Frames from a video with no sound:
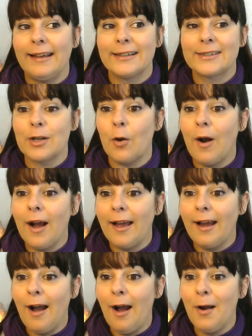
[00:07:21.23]
So
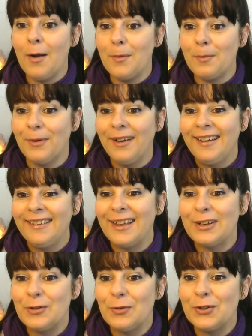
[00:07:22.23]
I hope
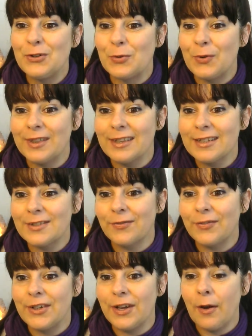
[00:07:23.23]
that you enjoyed this
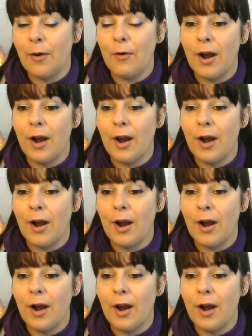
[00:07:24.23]
video.